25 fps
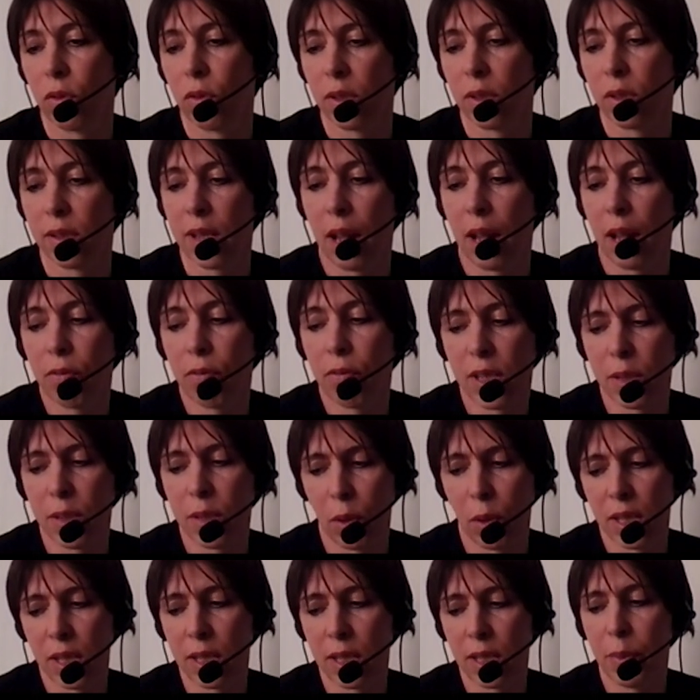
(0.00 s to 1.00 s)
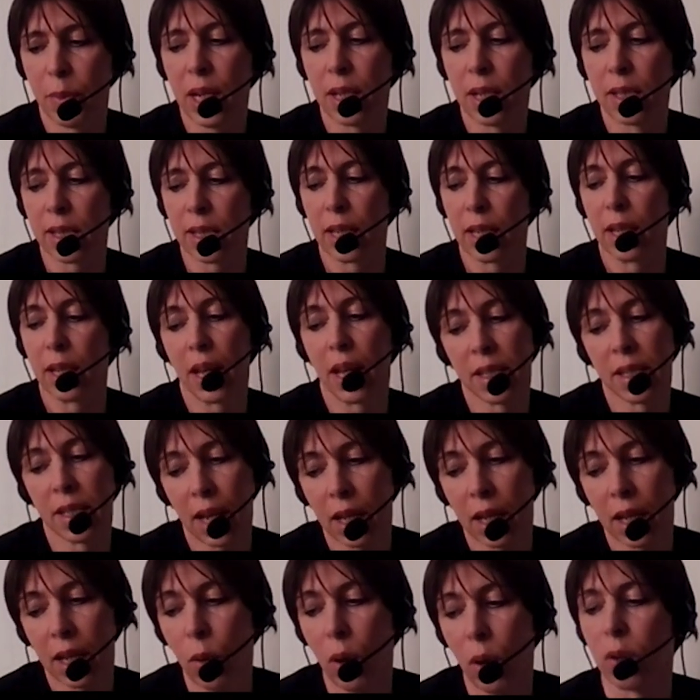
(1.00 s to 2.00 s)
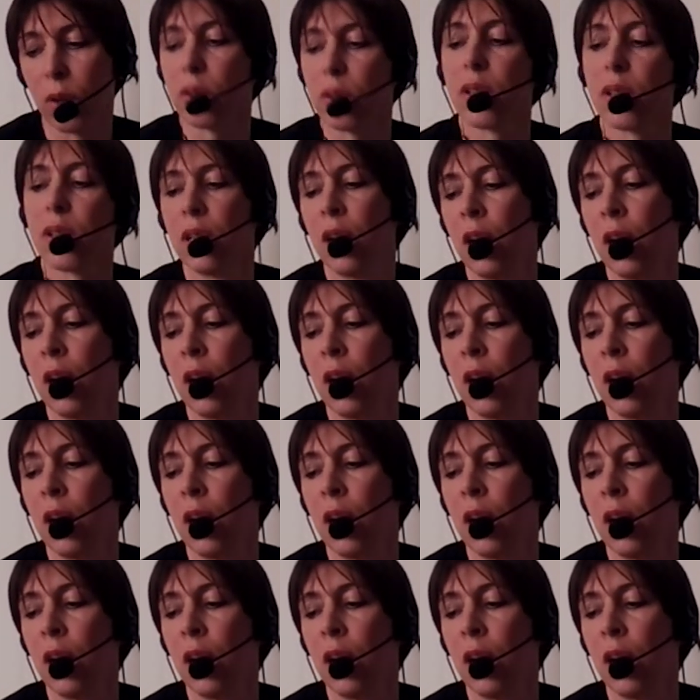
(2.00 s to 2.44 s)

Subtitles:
self-responsibility, and I quote,